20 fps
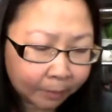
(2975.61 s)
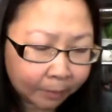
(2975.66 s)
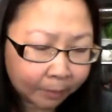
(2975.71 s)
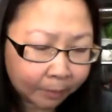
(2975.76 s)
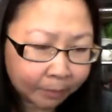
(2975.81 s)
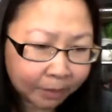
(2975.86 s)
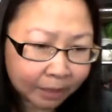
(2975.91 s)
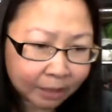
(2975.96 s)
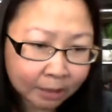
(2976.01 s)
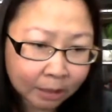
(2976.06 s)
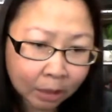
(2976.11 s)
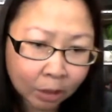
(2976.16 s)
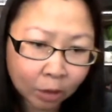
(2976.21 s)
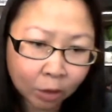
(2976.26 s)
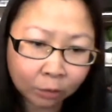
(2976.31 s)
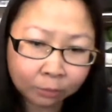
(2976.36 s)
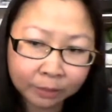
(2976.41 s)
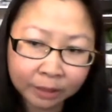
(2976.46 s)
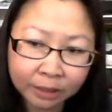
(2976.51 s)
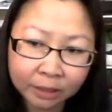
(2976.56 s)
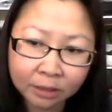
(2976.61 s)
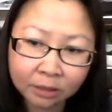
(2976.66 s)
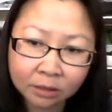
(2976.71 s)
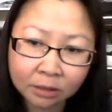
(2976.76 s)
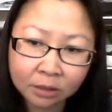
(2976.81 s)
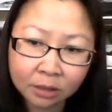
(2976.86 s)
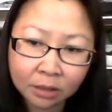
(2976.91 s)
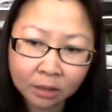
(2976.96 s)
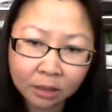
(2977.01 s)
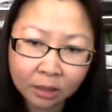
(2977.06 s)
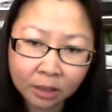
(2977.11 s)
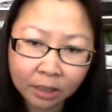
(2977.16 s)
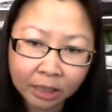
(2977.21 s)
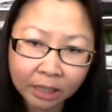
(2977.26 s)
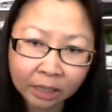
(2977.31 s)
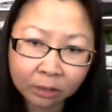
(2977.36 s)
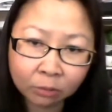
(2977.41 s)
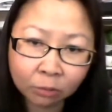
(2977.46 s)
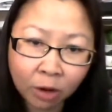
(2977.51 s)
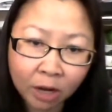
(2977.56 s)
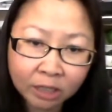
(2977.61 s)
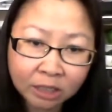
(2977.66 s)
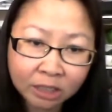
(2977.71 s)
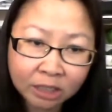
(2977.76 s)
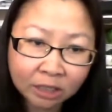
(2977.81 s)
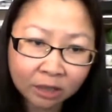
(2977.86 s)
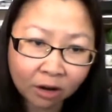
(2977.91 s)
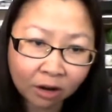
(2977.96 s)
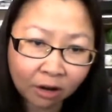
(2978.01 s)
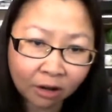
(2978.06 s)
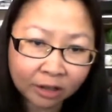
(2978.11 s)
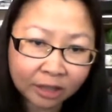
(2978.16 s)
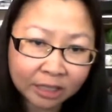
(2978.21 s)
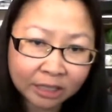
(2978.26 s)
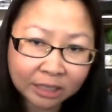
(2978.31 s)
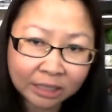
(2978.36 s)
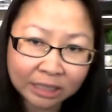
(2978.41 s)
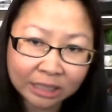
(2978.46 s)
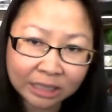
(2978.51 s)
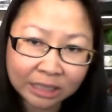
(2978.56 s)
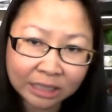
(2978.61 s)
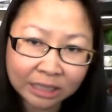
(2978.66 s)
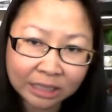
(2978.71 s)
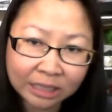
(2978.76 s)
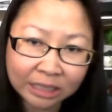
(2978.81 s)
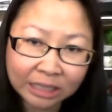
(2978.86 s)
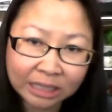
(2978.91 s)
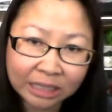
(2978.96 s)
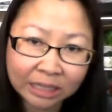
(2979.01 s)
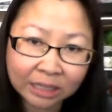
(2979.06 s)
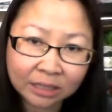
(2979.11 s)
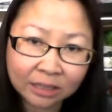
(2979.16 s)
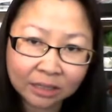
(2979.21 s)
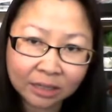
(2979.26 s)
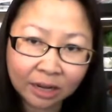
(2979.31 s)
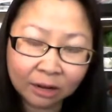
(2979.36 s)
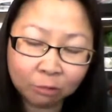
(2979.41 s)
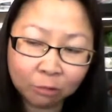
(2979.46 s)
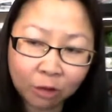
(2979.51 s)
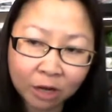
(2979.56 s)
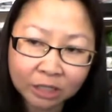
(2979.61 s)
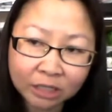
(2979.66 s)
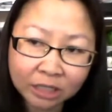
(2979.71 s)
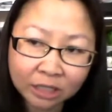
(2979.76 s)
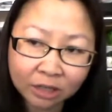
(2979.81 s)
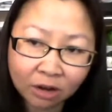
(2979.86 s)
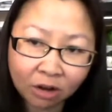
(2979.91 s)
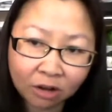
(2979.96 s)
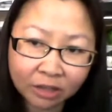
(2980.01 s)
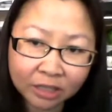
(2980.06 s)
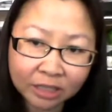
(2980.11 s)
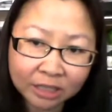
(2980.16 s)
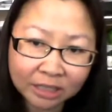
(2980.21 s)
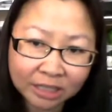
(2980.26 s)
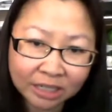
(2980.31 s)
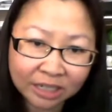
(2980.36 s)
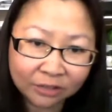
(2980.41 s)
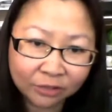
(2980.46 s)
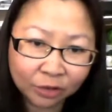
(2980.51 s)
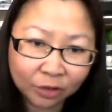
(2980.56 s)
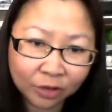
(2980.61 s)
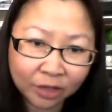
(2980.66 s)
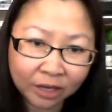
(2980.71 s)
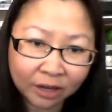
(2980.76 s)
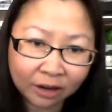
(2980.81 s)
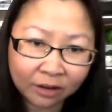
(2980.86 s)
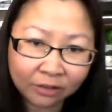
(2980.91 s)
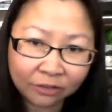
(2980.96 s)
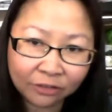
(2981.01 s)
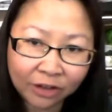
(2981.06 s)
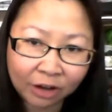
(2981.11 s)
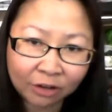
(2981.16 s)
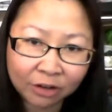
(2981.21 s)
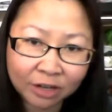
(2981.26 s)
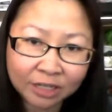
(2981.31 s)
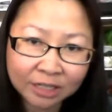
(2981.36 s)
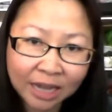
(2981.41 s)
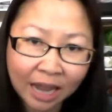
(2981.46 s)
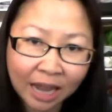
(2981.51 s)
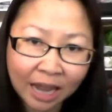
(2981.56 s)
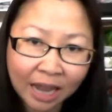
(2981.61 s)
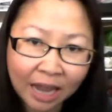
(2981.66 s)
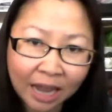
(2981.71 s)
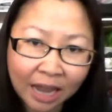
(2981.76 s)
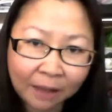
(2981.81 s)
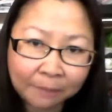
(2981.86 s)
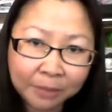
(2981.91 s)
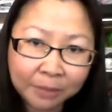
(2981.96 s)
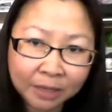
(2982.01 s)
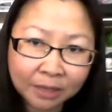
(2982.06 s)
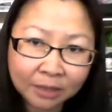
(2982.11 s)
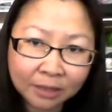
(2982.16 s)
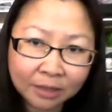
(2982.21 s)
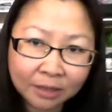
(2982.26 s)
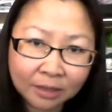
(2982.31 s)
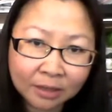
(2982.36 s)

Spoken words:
because the hope is in watching all this deceit and watching all this evil and unfairness happen